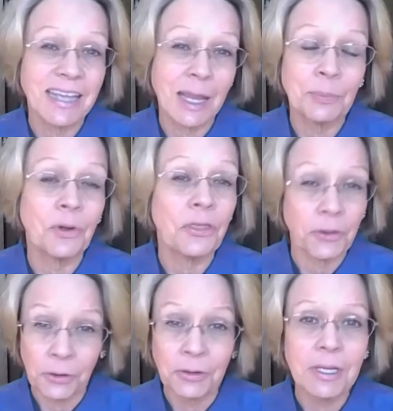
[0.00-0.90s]
to April
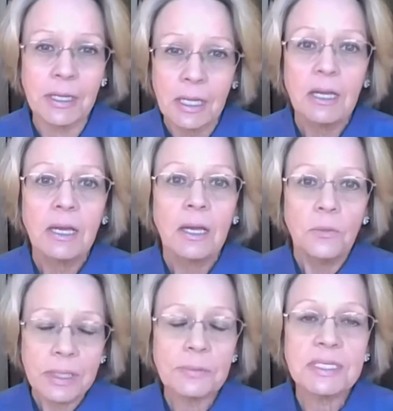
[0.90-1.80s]
3rd,
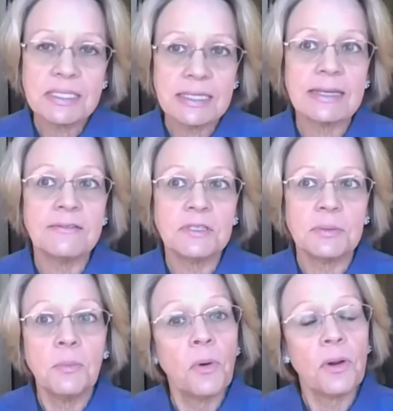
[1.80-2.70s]
we received
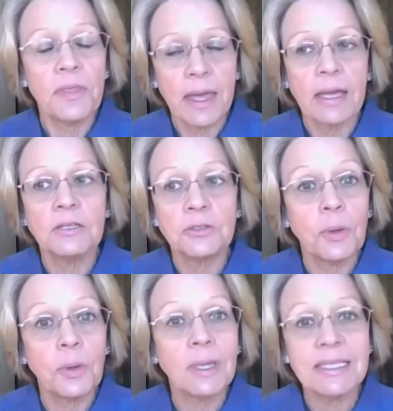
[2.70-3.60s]
more than
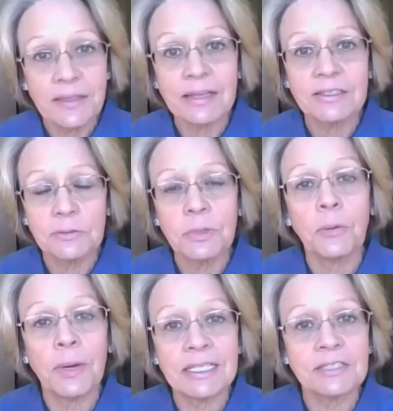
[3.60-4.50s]
20,000
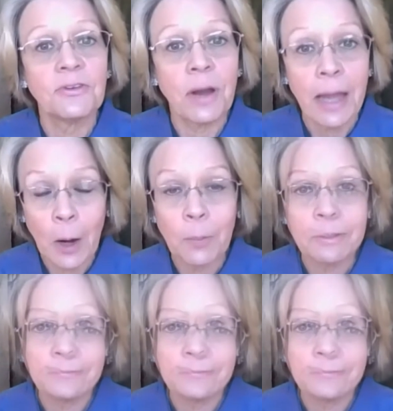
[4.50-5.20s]
requests for help.